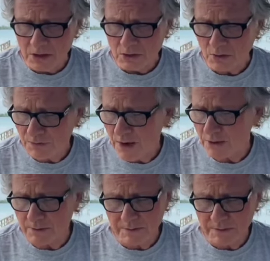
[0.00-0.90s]
So
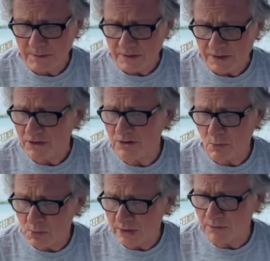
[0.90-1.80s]
Father, this is a
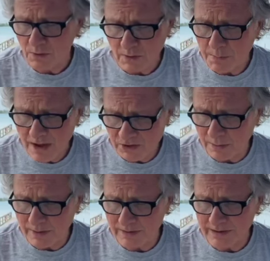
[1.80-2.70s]
week full of
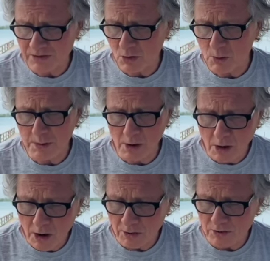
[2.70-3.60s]
possibilities. Open our
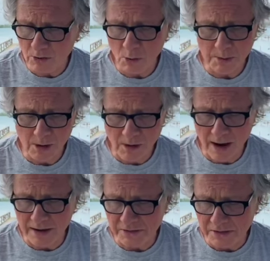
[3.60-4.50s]
hearts and open our
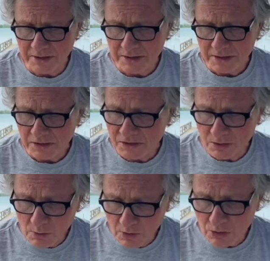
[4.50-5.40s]
eyes to see
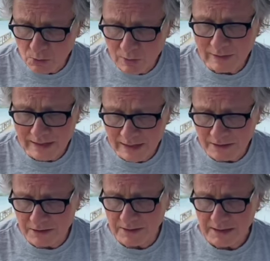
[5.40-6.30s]
where you will lead
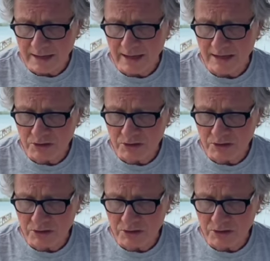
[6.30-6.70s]
us in